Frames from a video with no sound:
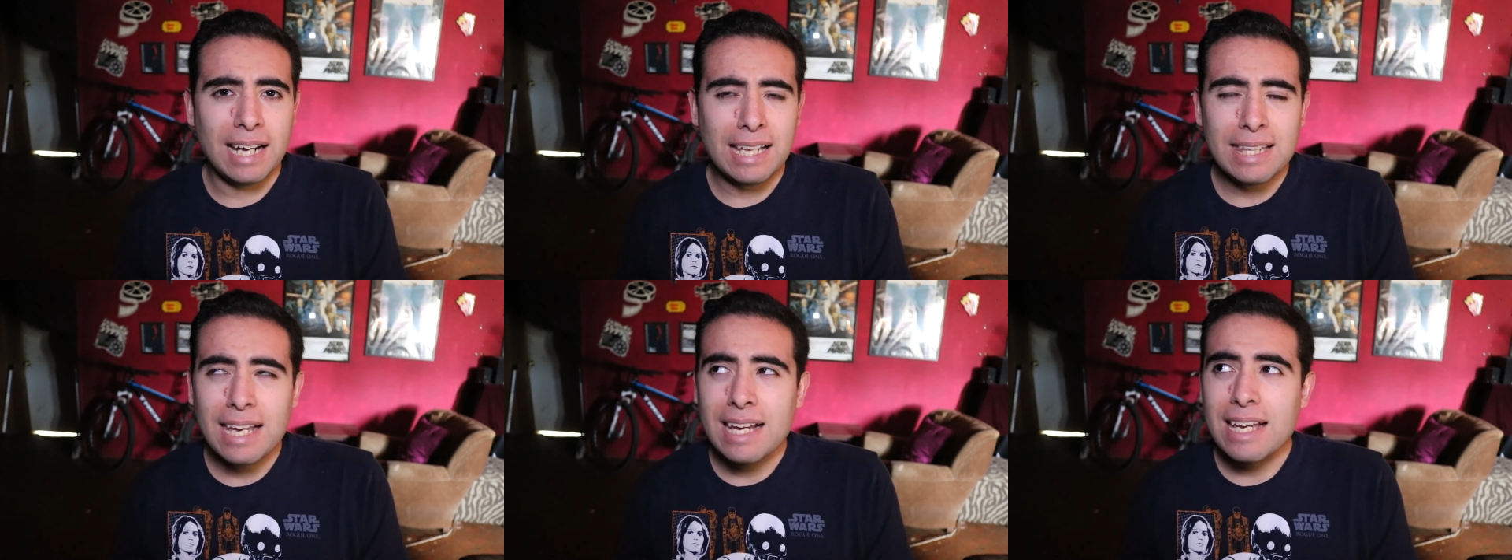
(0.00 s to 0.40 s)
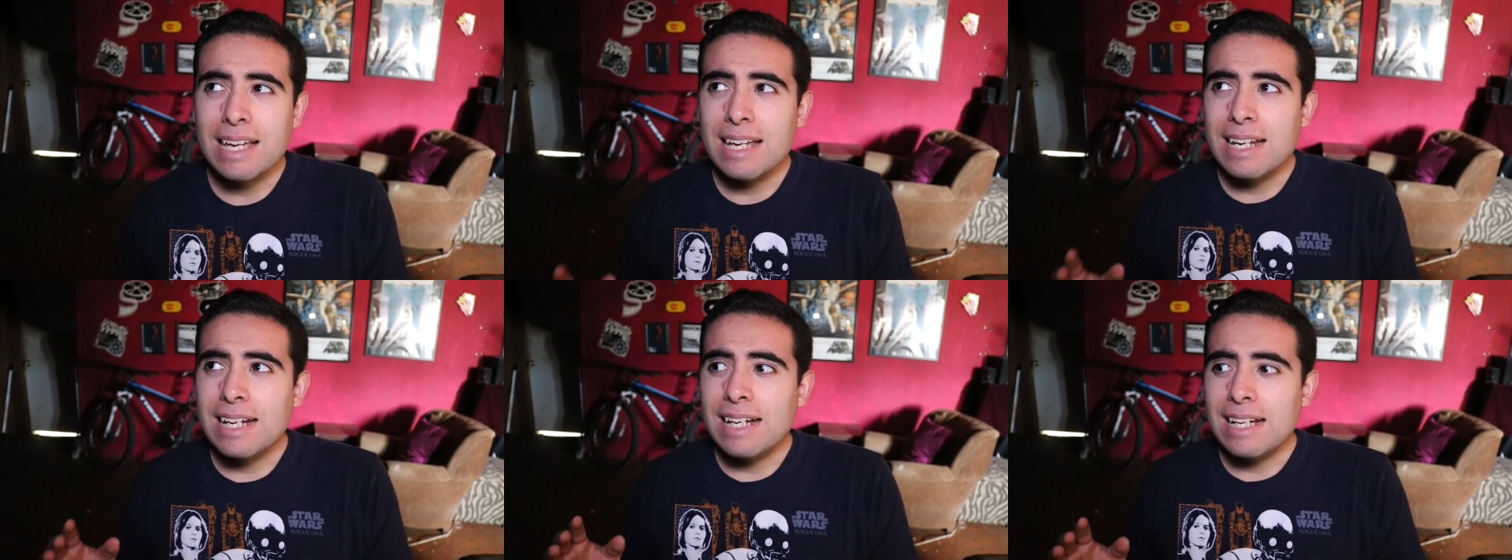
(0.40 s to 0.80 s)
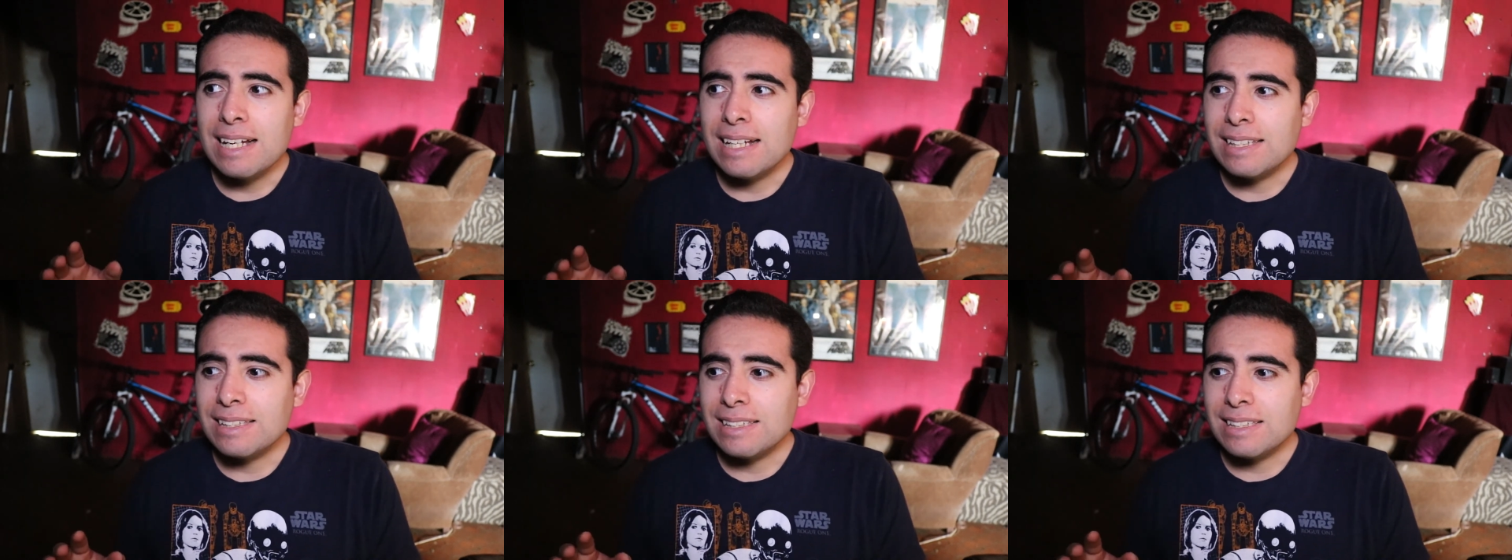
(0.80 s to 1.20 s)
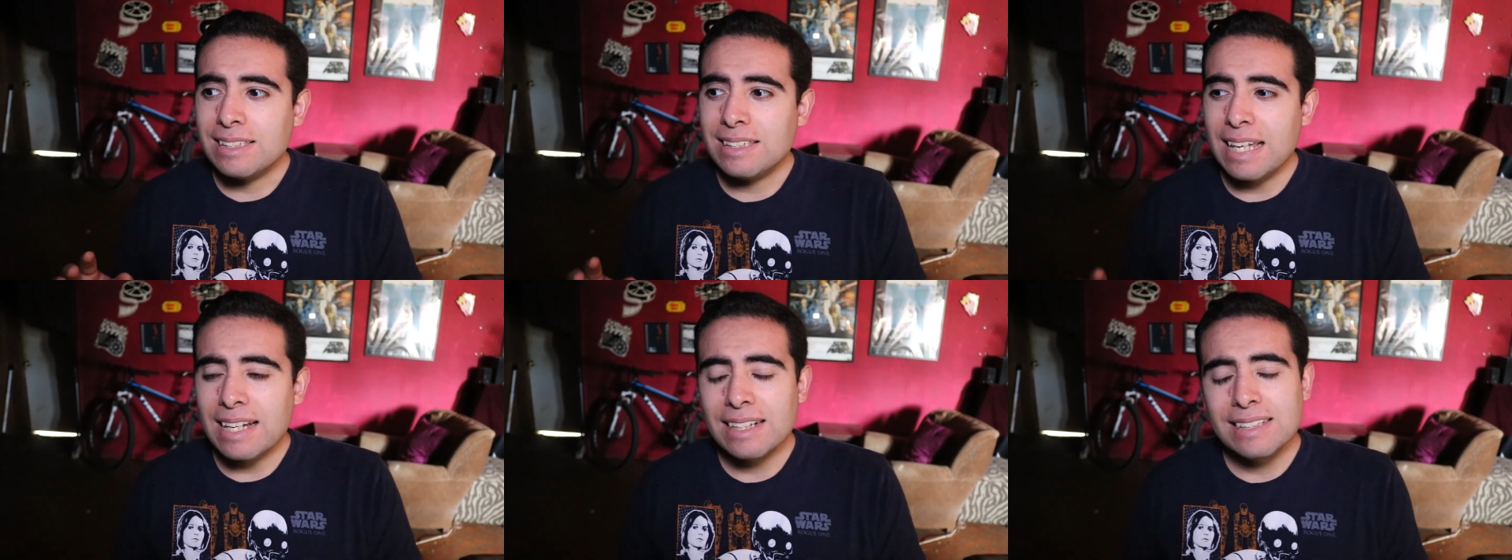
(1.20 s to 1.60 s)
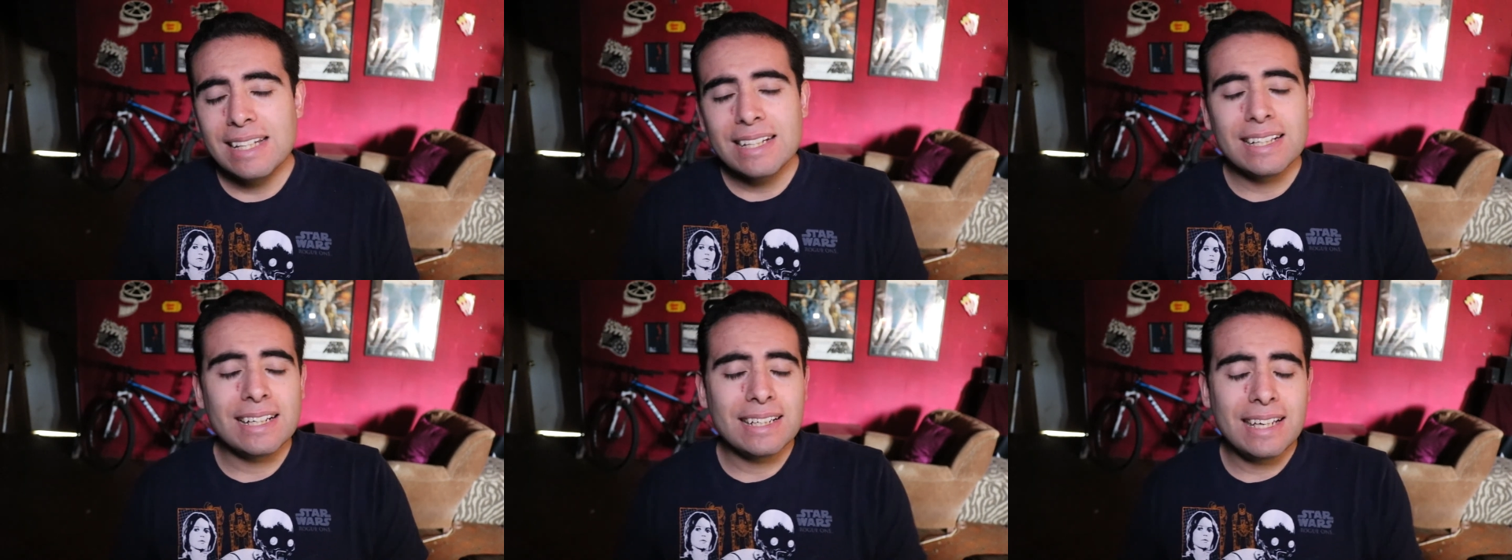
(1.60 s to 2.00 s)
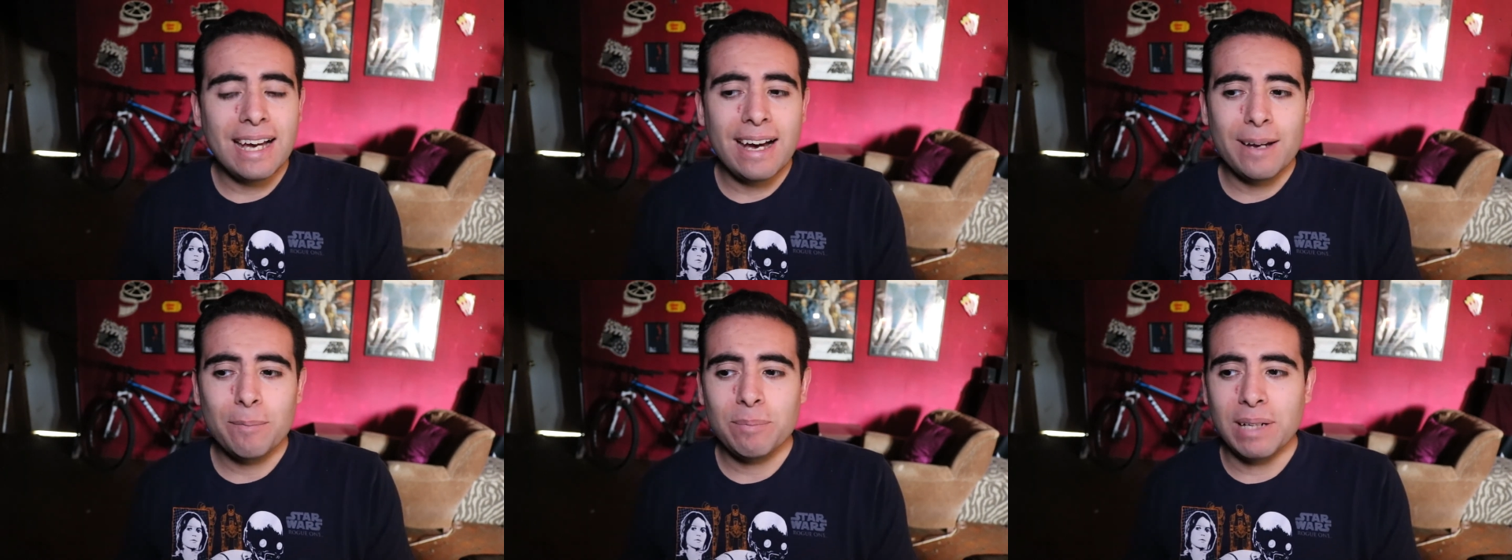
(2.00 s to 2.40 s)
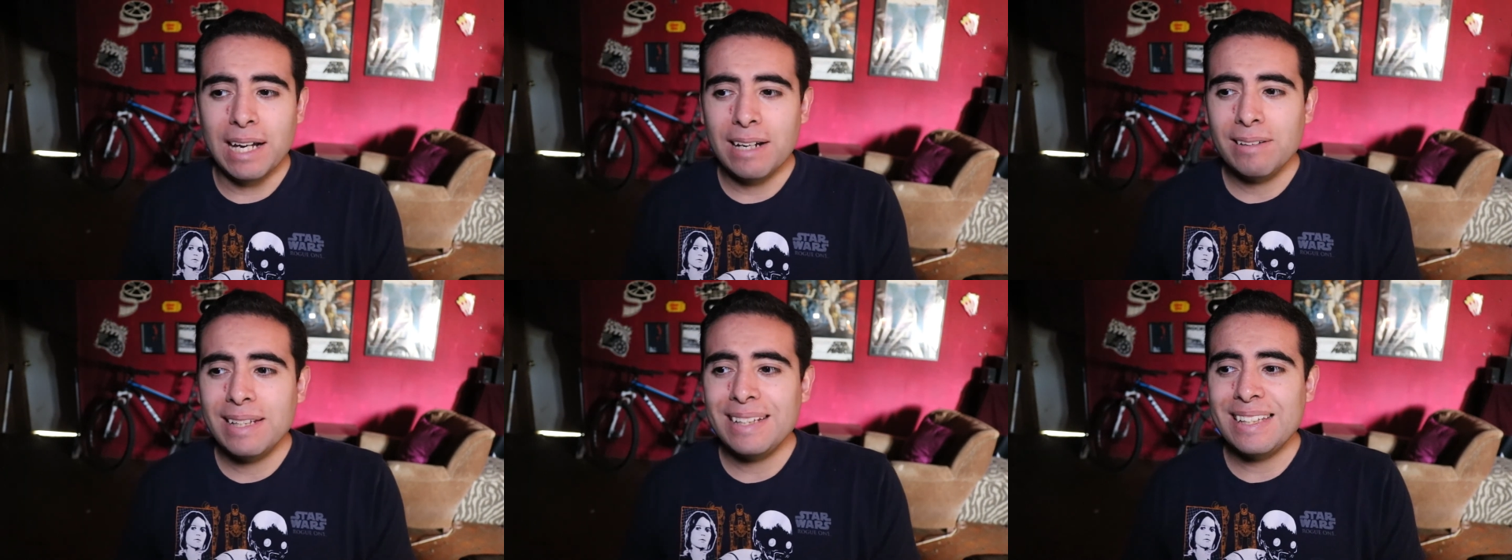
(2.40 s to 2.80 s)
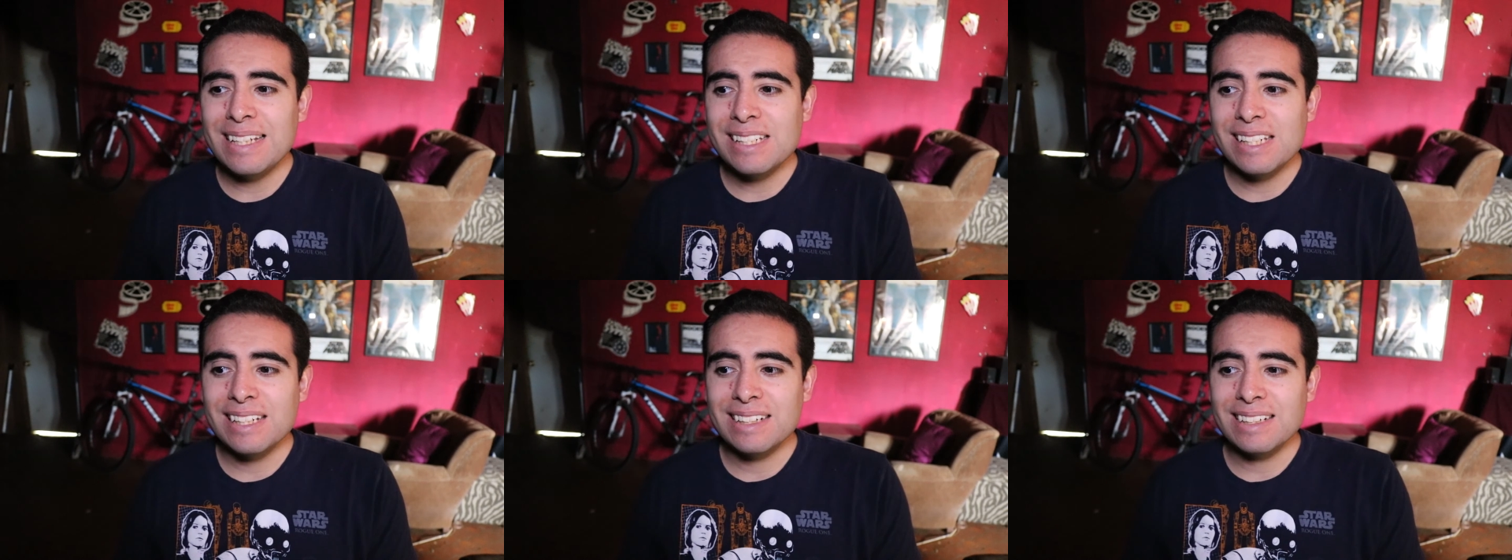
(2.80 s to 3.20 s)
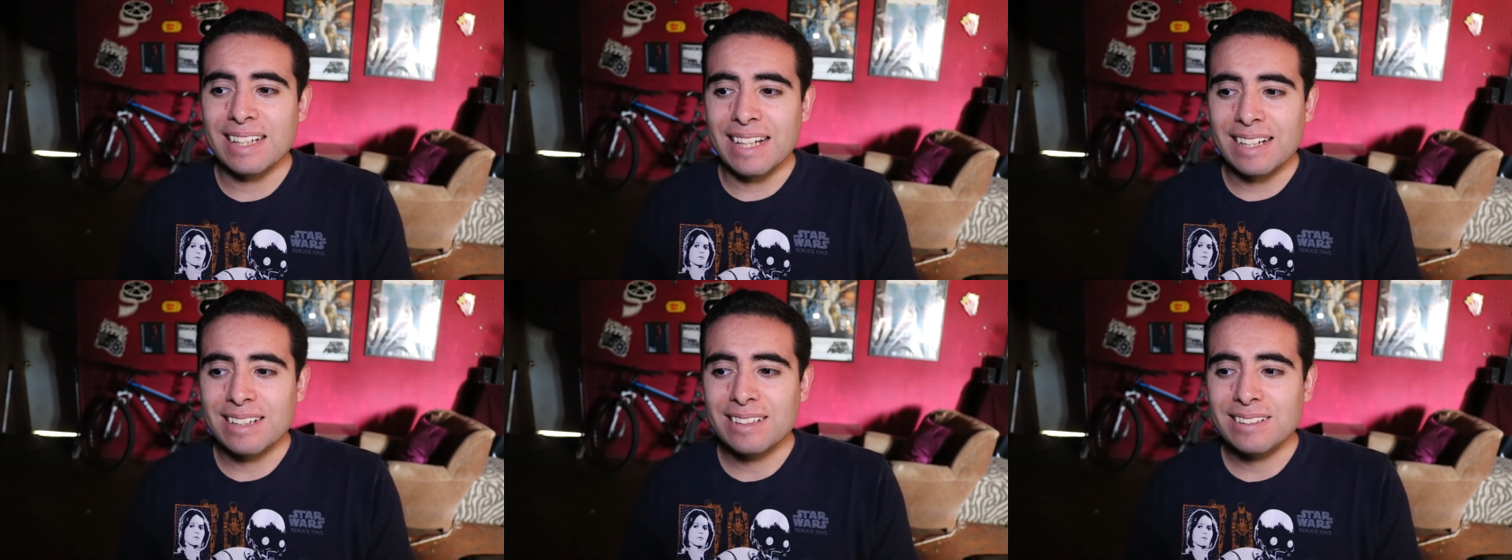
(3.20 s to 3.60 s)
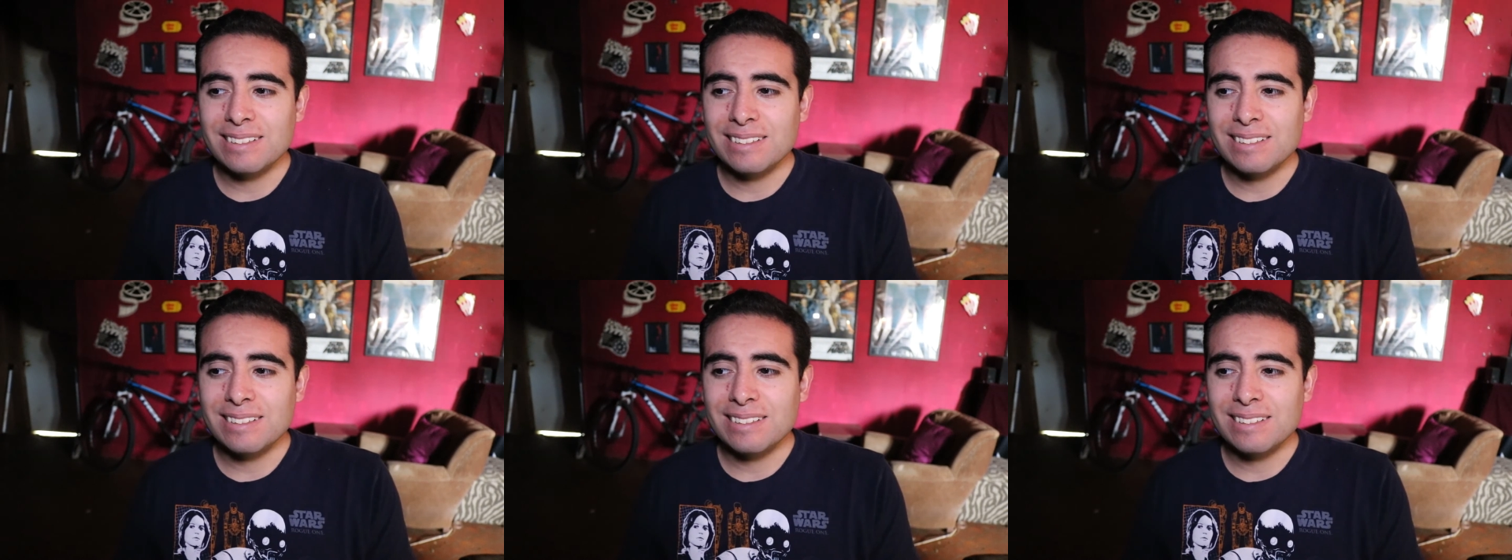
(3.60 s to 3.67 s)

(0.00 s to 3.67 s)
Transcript: I think they get taken into account, but I don't think they should like